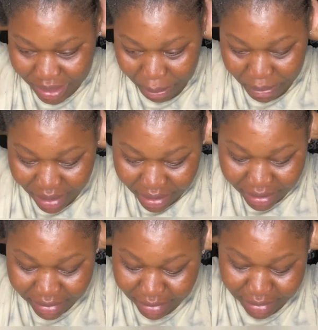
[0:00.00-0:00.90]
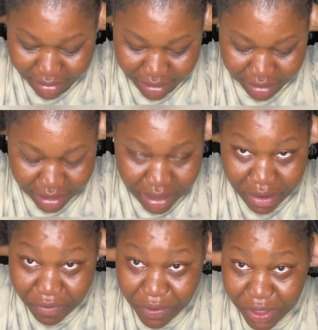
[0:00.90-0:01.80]
because
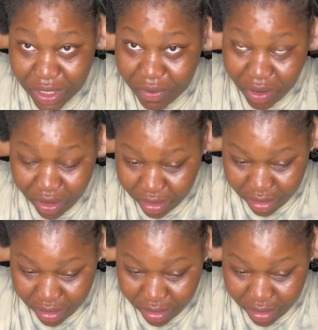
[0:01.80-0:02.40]
first of all,